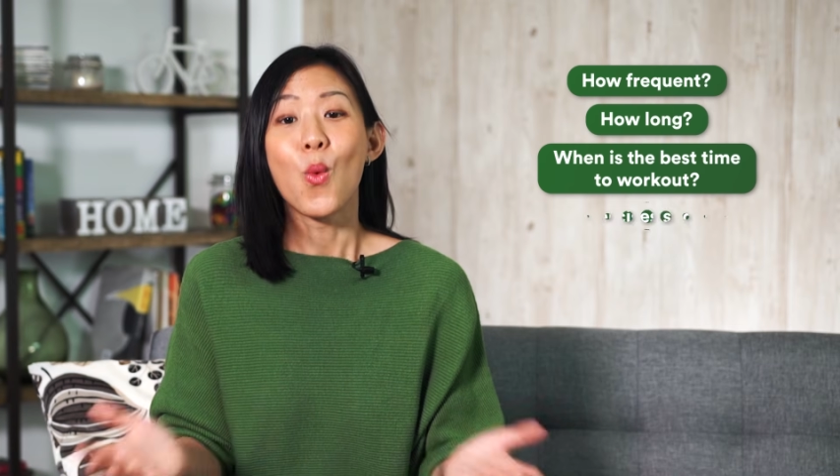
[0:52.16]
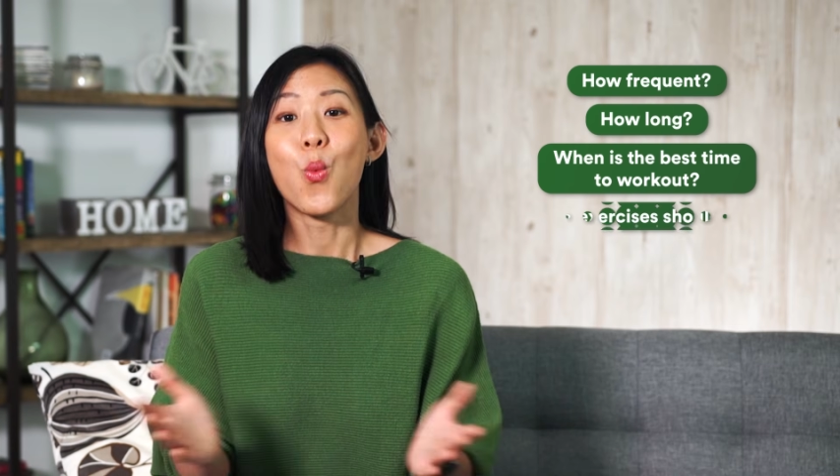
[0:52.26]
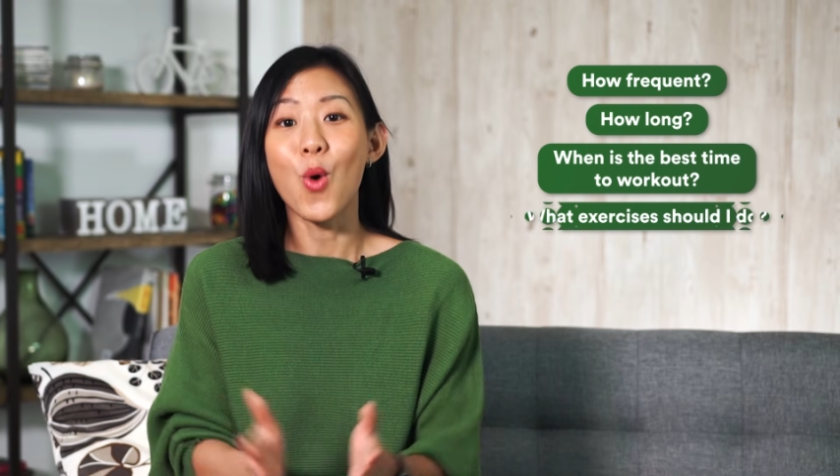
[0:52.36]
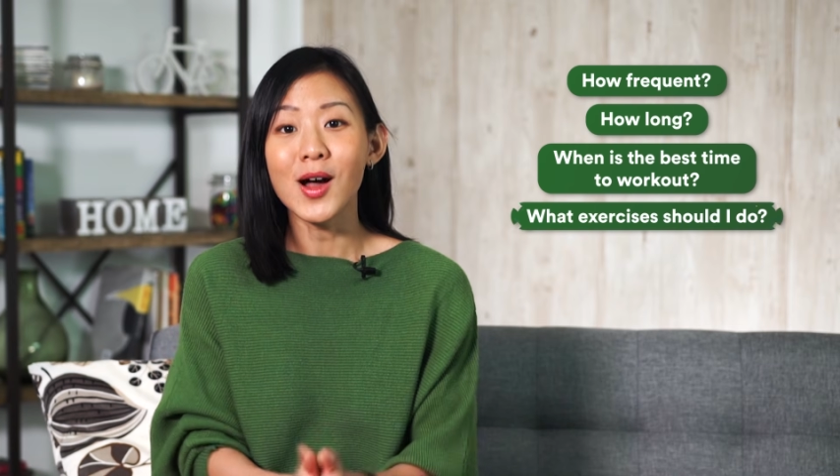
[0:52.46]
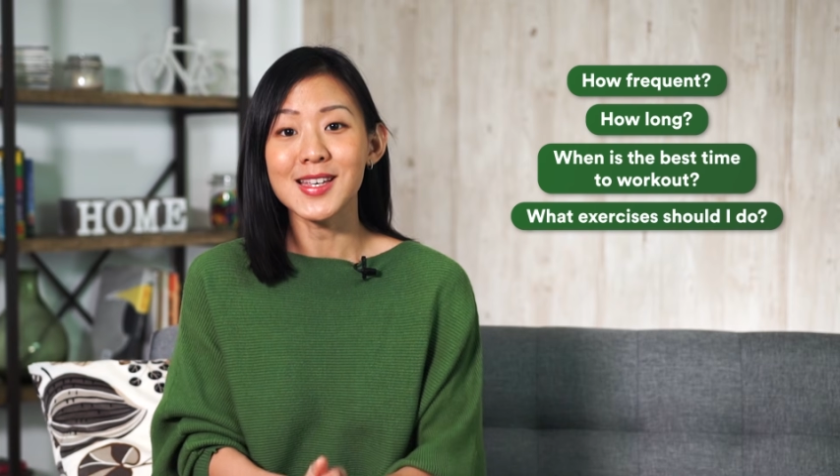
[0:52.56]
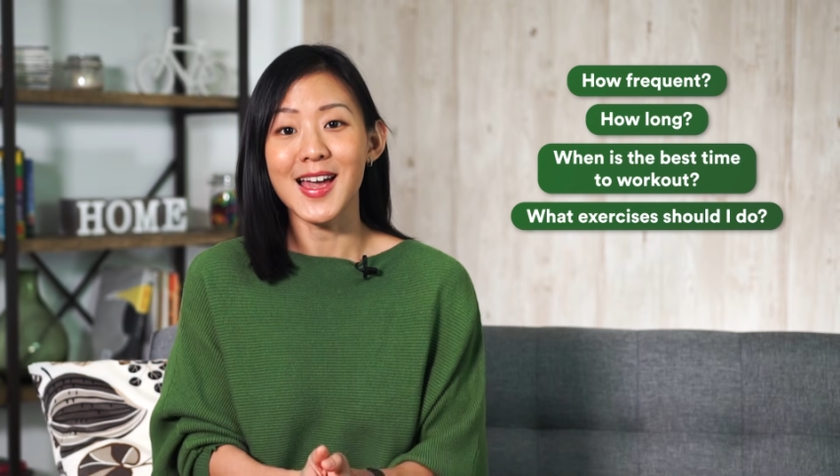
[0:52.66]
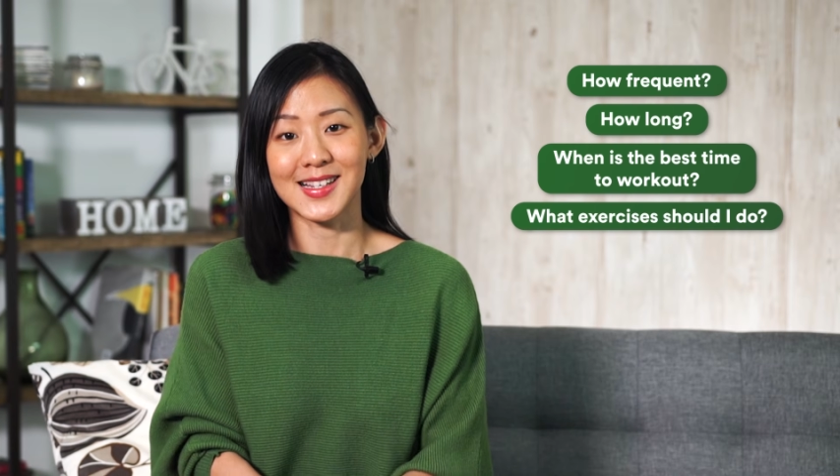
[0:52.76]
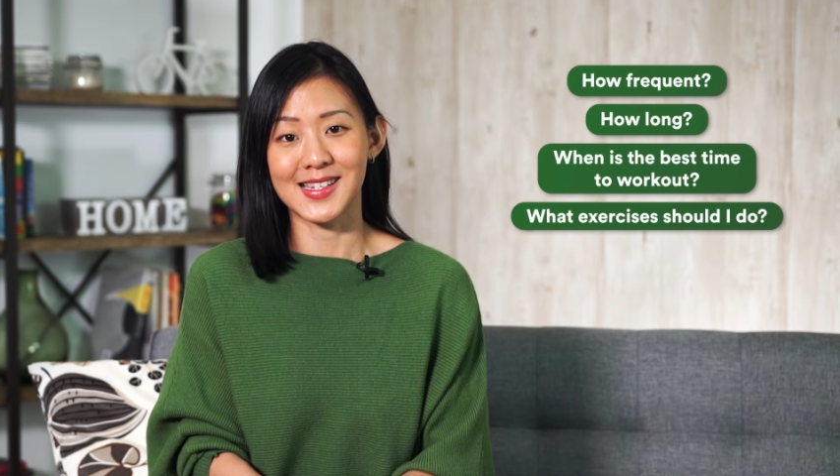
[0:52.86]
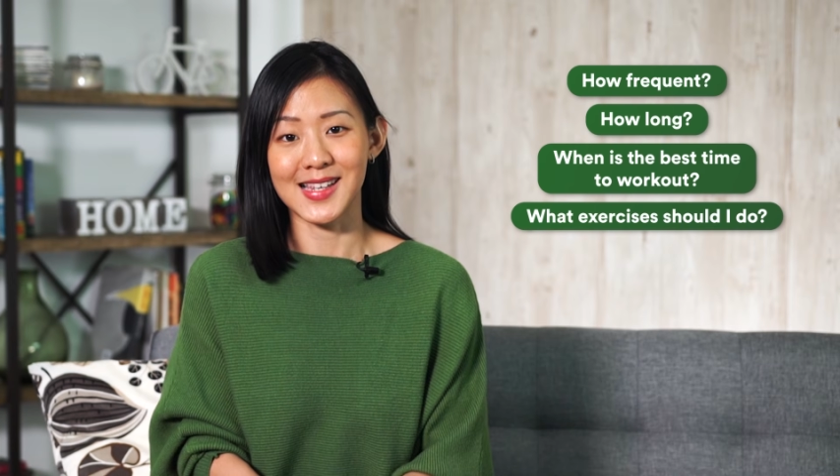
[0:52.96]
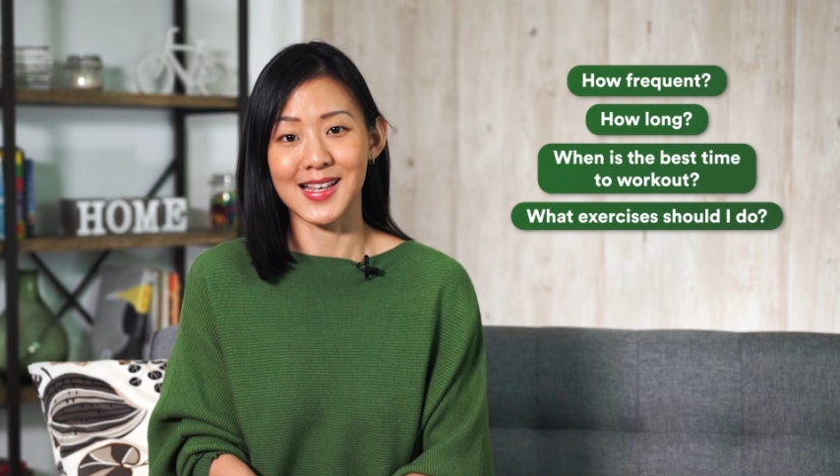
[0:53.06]
What
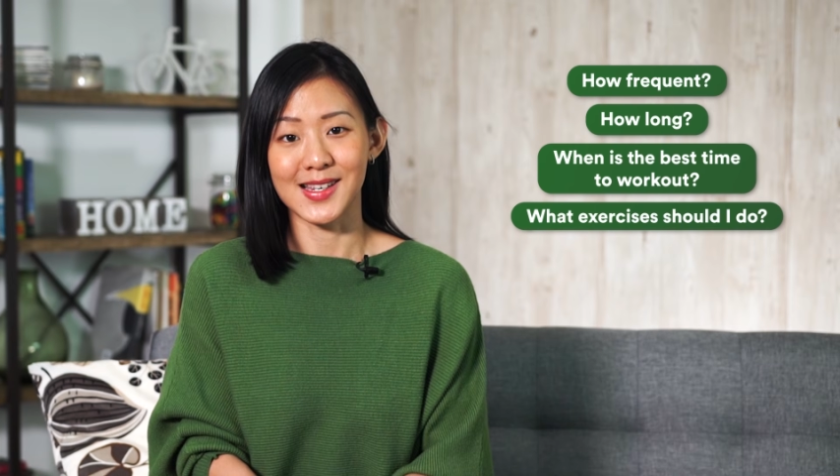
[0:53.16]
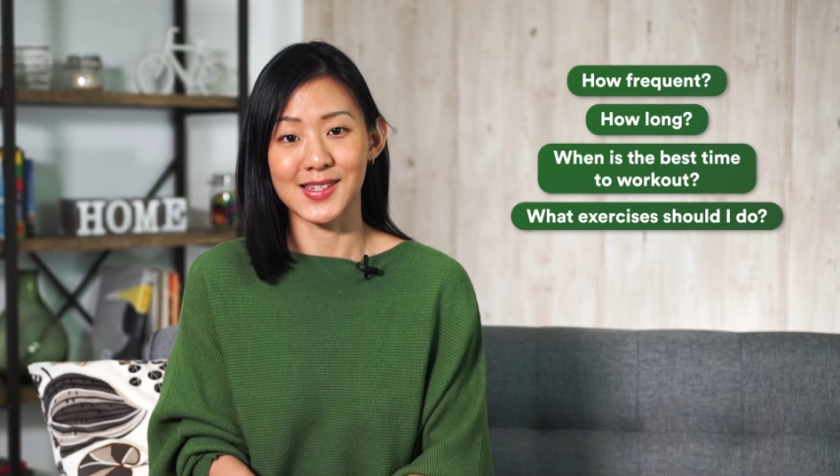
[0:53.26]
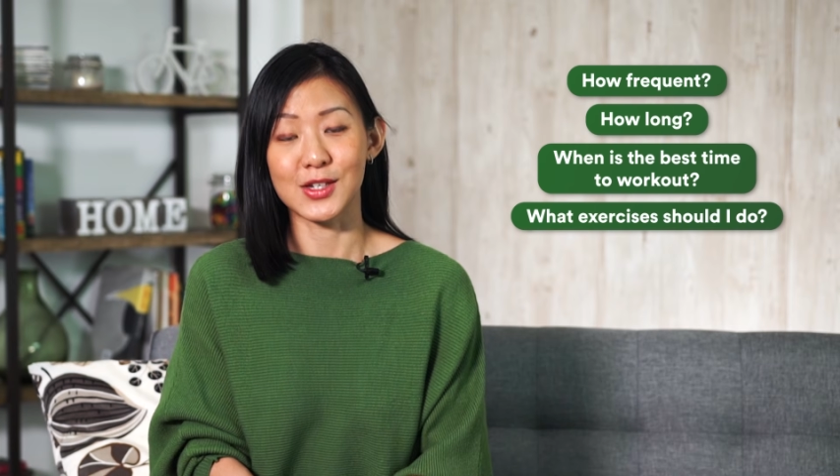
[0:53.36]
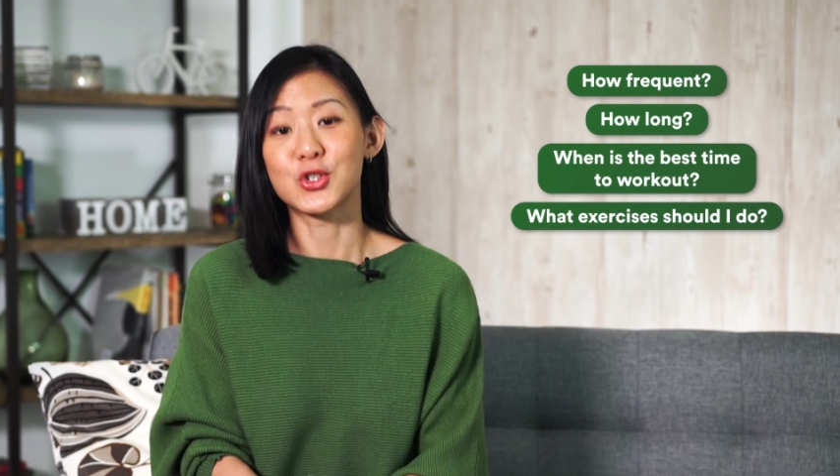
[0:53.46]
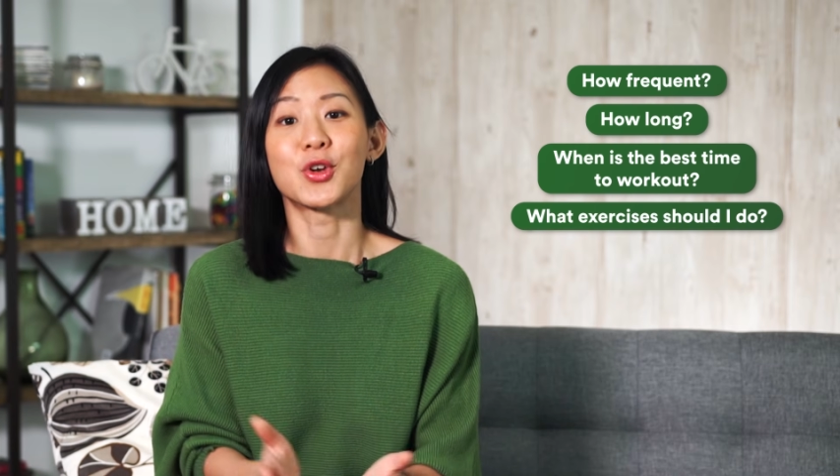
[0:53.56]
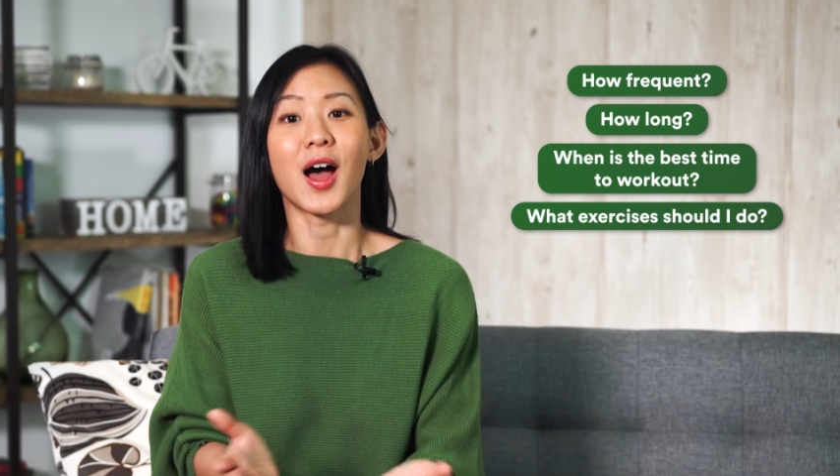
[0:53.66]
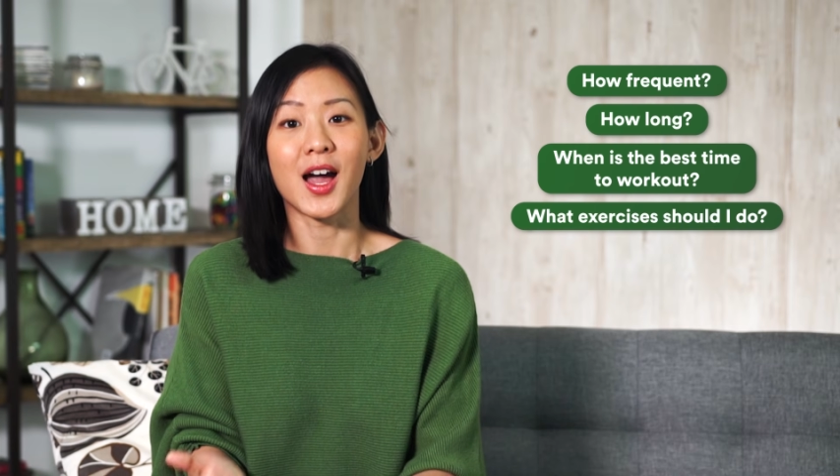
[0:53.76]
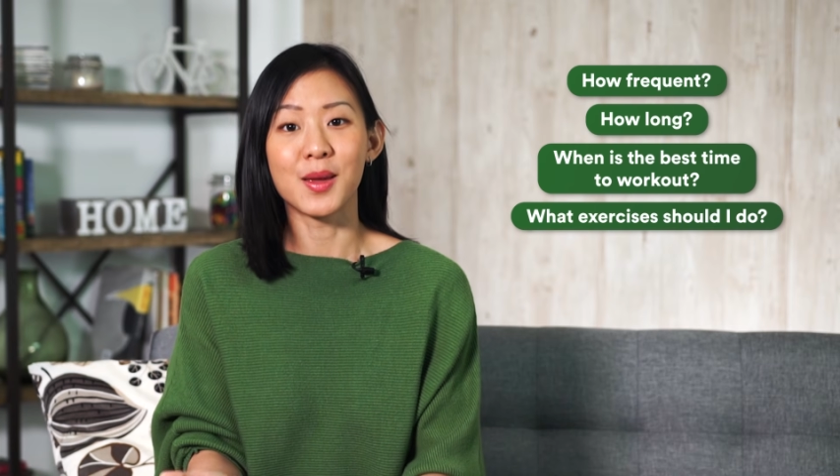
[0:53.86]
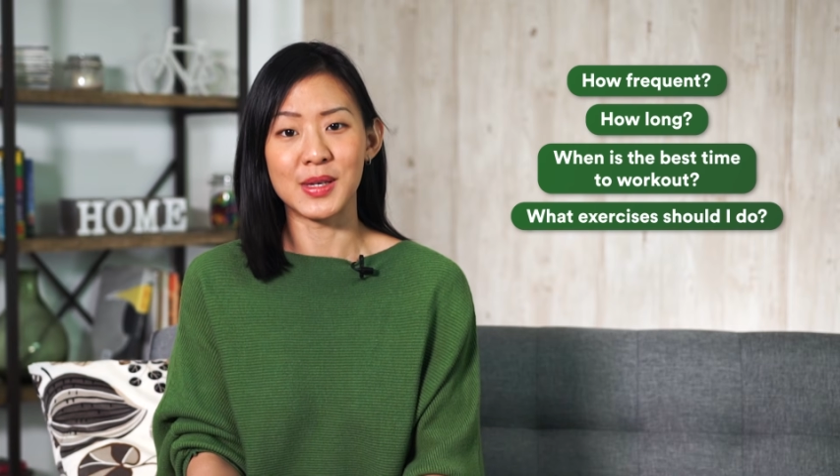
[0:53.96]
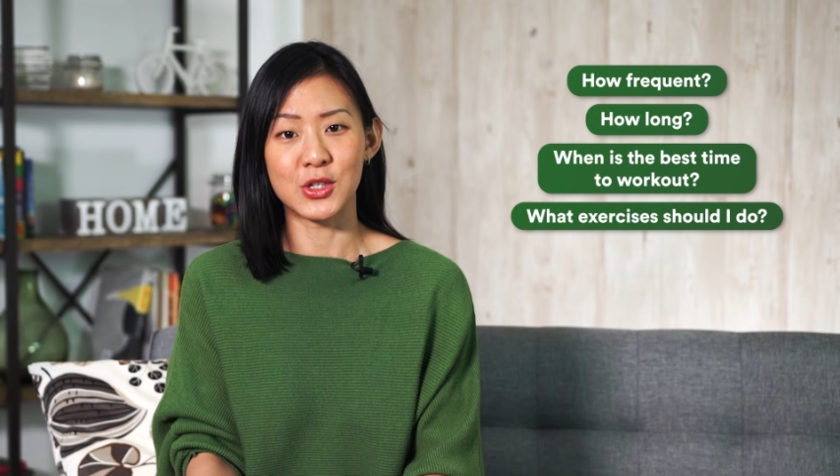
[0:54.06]
exercises should
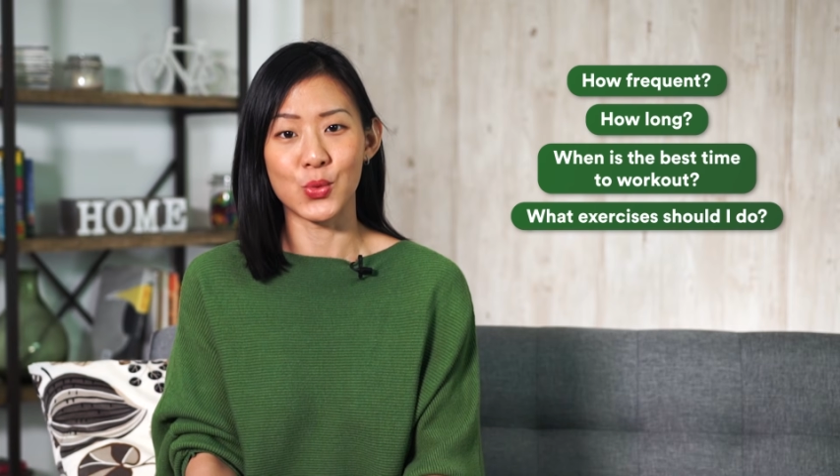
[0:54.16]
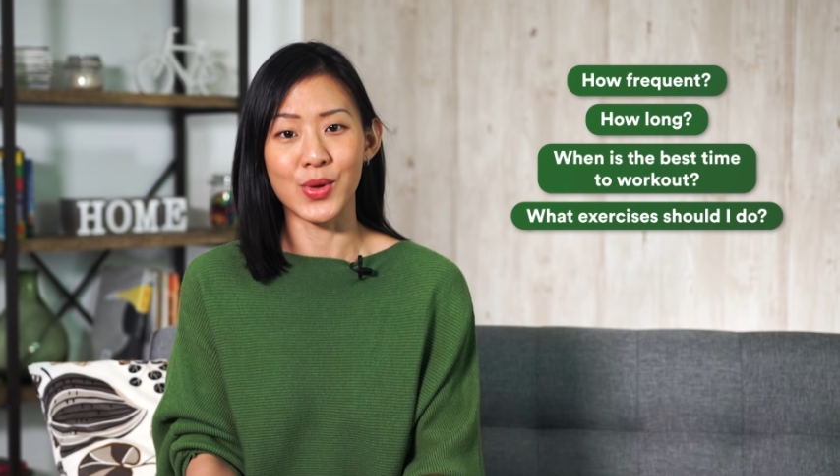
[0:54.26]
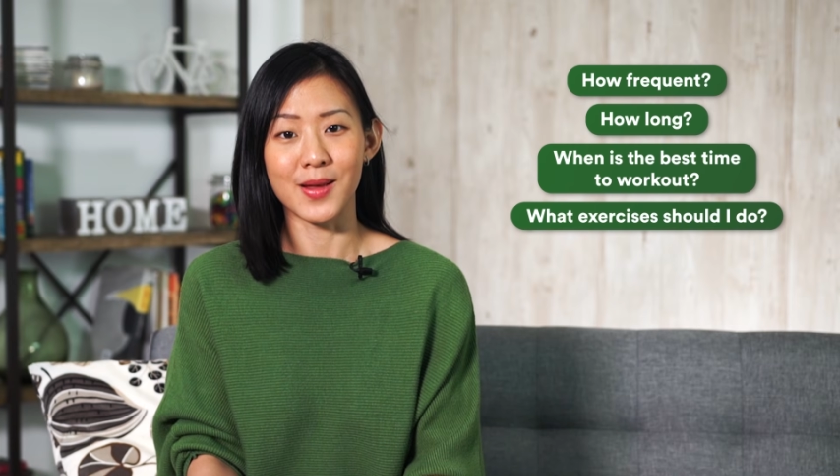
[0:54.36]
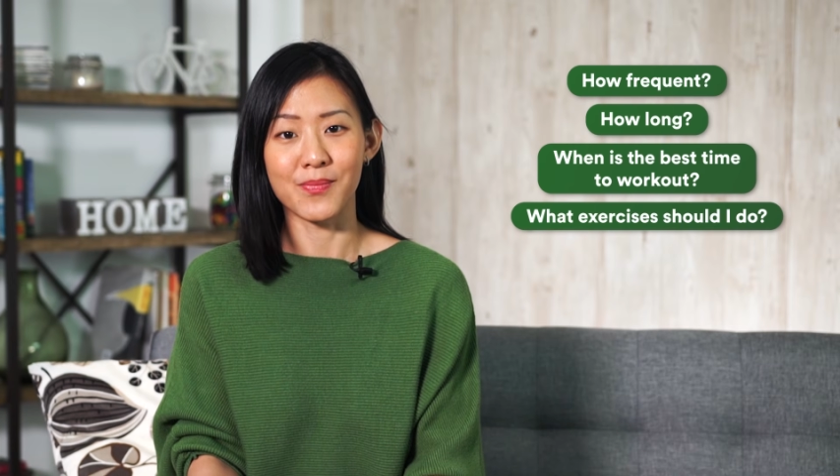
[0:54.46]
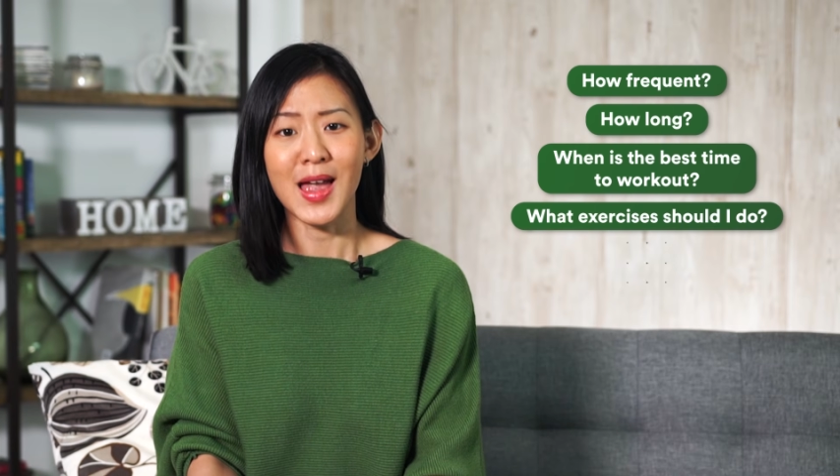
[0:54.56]
I be doing?